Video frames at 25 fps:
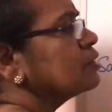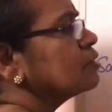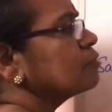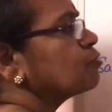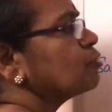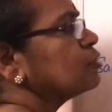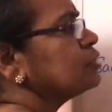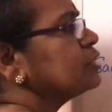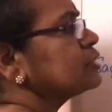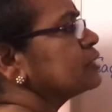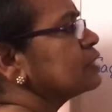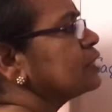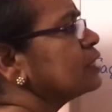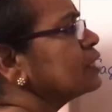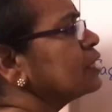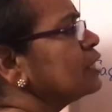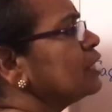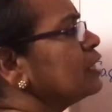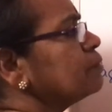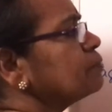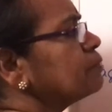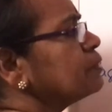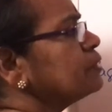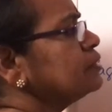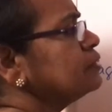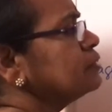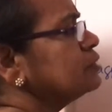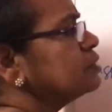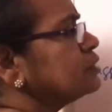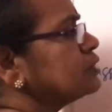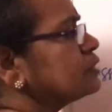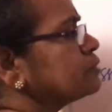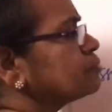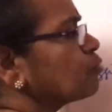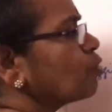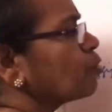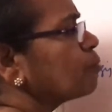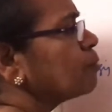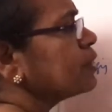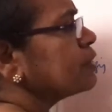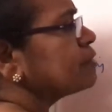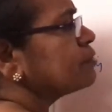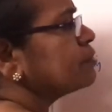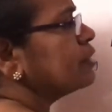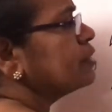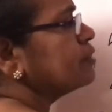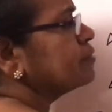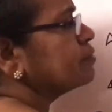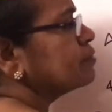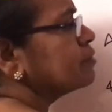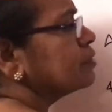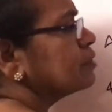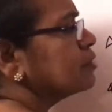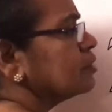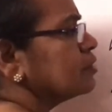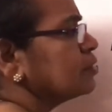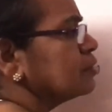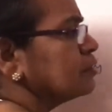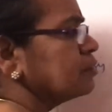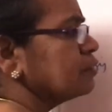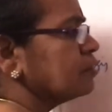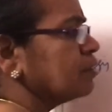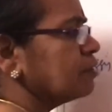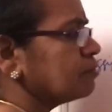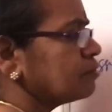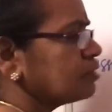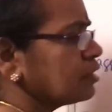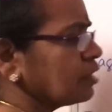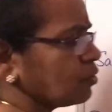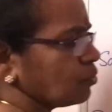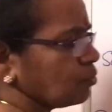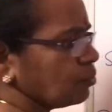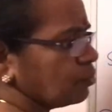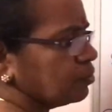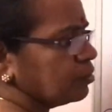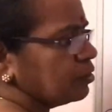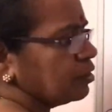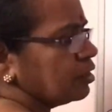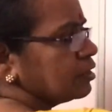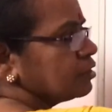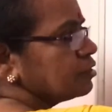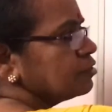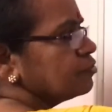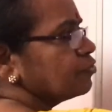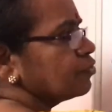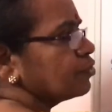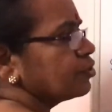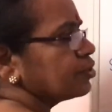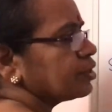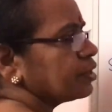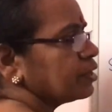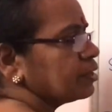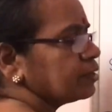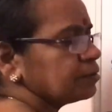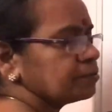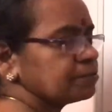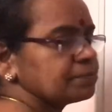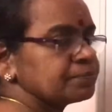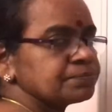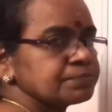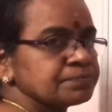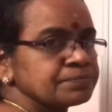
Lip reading: For the third element, it is 4 by 6. 0. It is written.